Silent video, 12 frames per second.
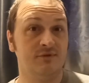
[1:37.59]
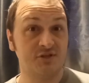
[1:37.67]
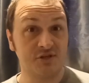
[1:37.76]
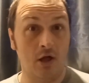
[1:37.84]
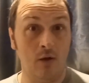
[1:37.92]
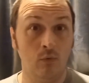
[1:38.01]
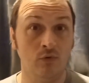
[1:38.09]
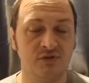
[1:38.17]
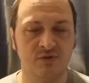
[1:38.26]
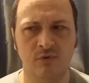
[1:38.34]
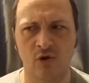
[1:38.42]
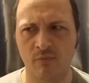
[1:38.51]
Star Wars
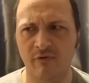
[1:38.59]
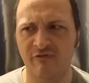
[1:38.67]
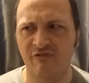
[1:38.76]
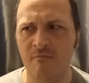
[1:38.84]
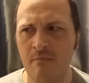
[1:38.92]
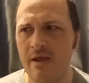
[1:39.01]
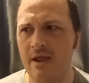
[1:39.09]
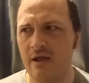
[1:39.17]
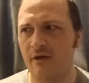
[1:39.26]
as well, but for me,